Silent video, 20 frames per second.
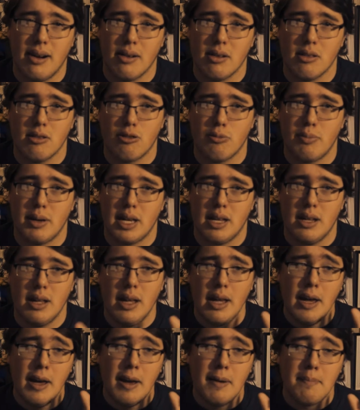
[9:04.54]
a little bit.
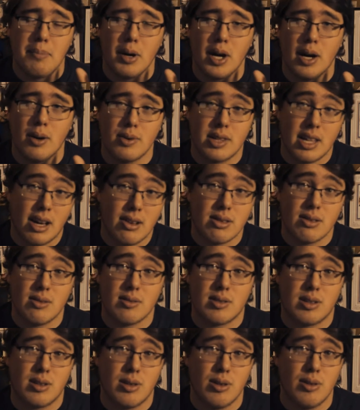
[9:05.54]
But without
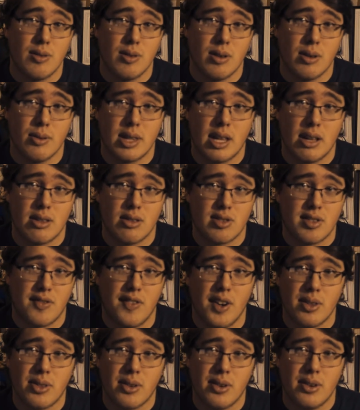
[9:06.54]
those two, or without those
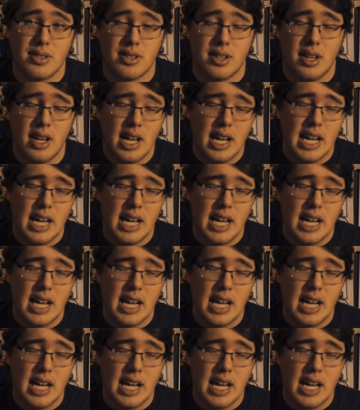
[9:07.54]
filters,